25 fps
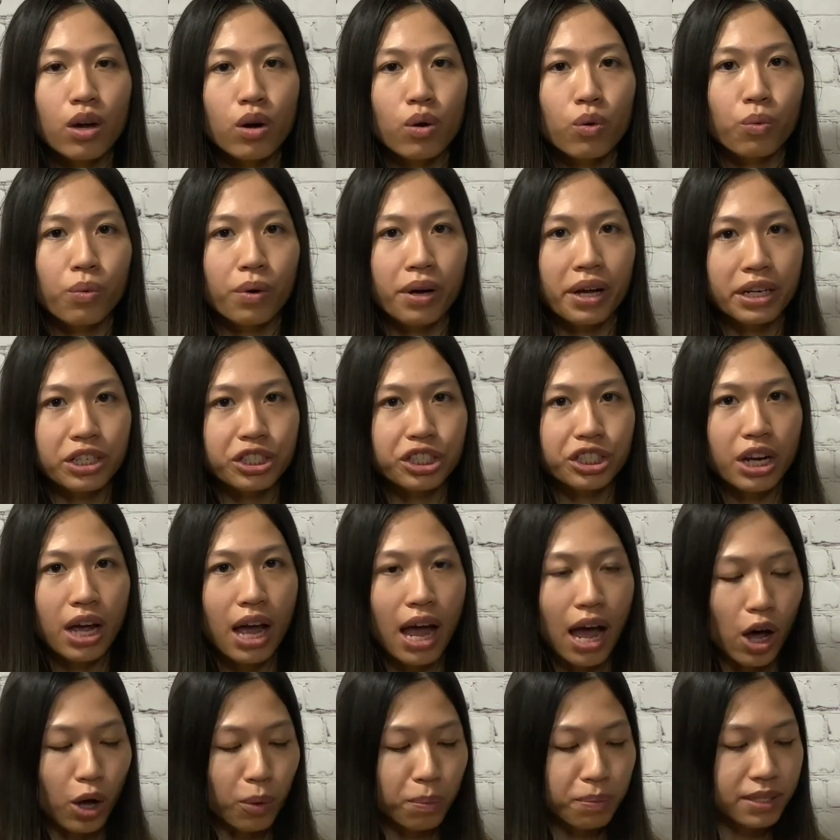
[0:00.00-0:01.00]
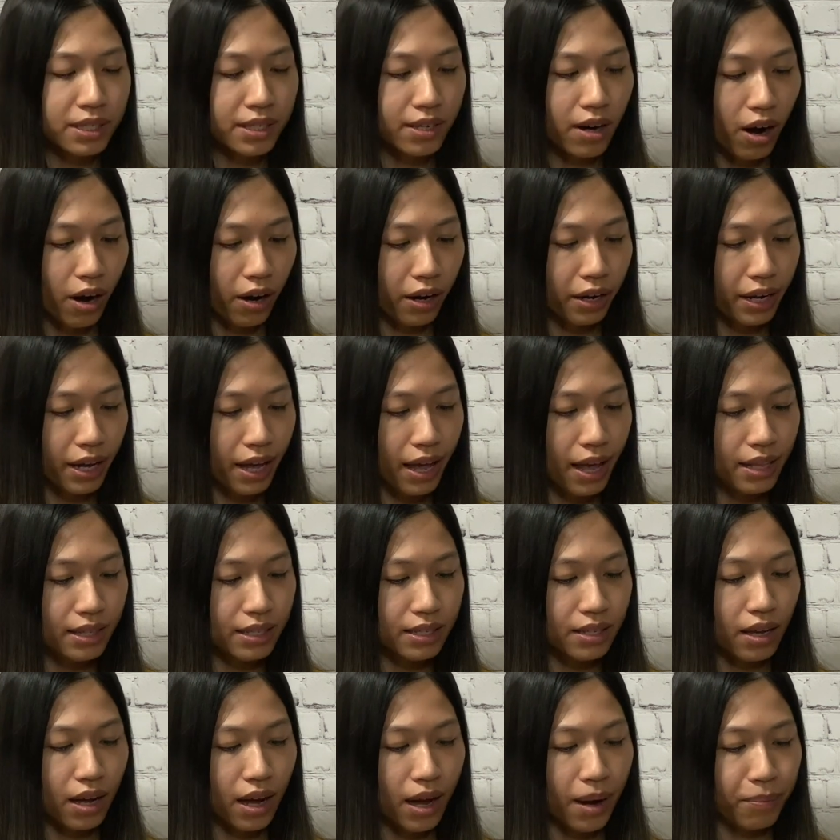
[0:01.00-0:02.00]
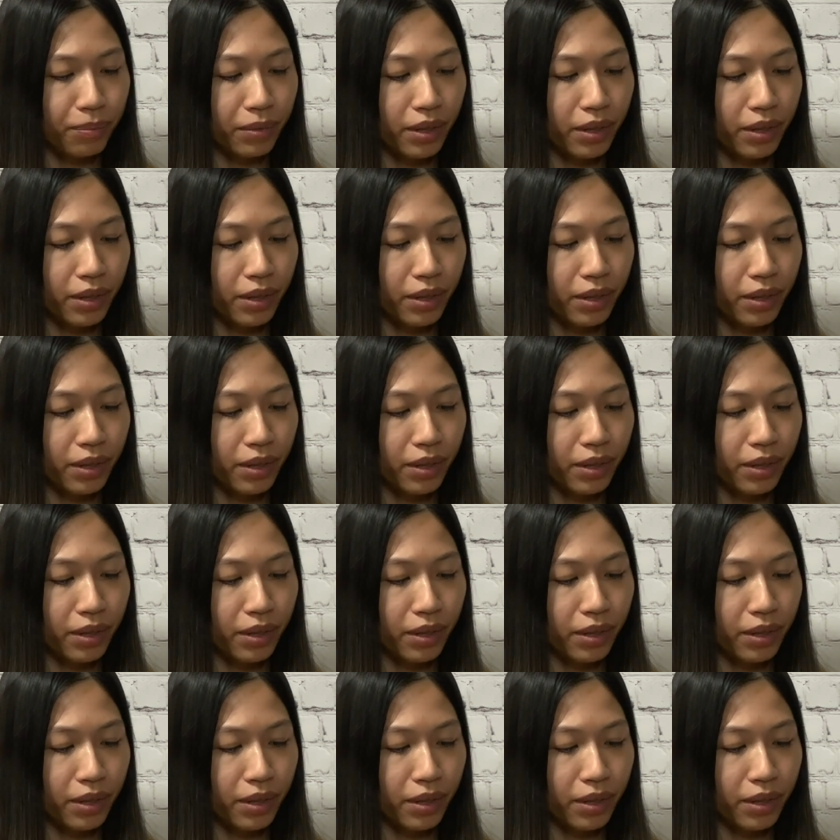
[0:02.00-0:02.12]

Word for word: which helps target um,